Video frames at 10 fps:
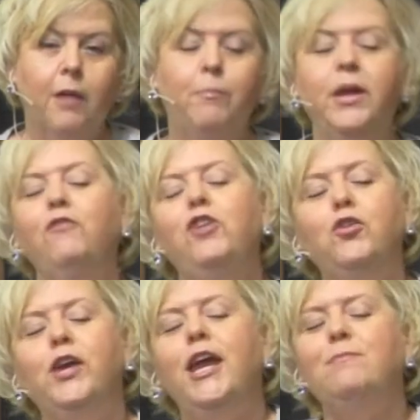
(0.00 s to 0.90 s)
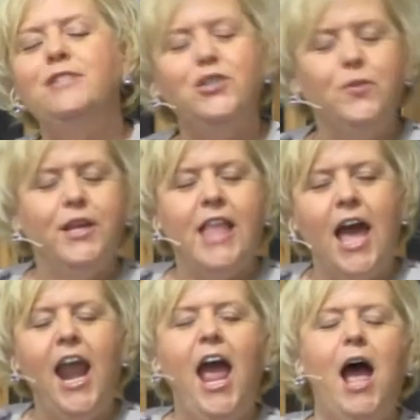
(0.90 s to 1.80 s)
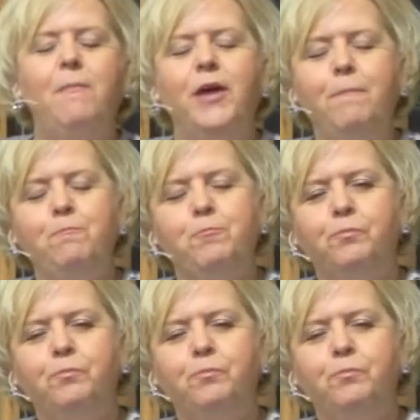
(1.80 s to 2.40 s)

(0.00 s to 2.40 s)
But if you keep doing that habit,